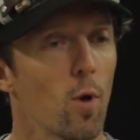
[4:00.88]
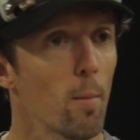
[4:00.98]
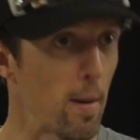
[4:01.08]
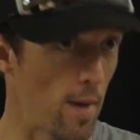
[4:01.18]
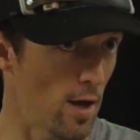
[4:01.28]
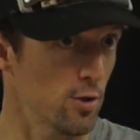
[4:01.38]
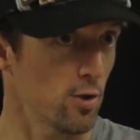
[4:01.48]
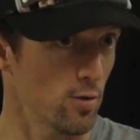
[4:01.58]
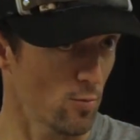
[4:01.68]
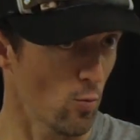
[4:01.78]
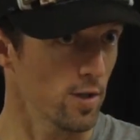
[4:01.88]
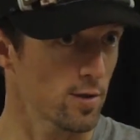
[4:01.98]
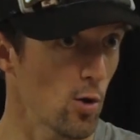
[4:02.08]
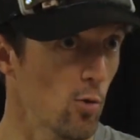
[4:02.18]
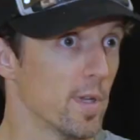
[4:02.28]
what my manager
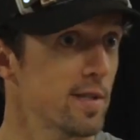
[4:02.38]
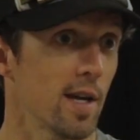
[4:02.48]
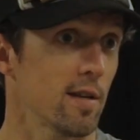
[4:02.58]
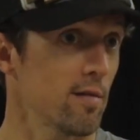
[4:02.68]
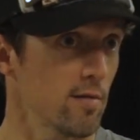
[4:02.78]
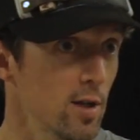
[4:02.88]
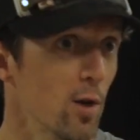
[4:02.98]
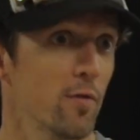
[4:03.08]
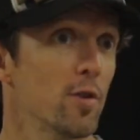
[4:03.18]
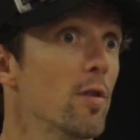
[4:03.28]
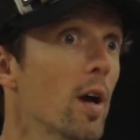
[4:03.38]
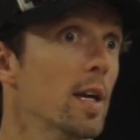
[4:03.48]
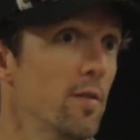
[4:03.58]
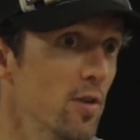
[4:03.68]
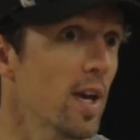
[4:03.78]
once told me is that, if you're
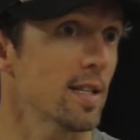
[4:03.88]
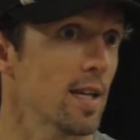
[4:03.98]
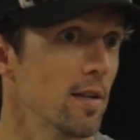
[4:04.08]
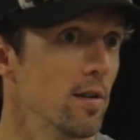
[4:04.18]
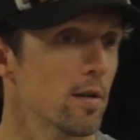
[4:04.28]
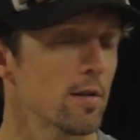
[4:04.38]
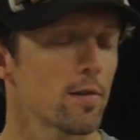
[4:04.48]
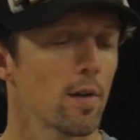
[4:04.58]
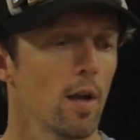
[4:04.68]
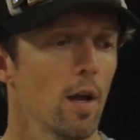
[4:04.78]
lucky if you get 10 years,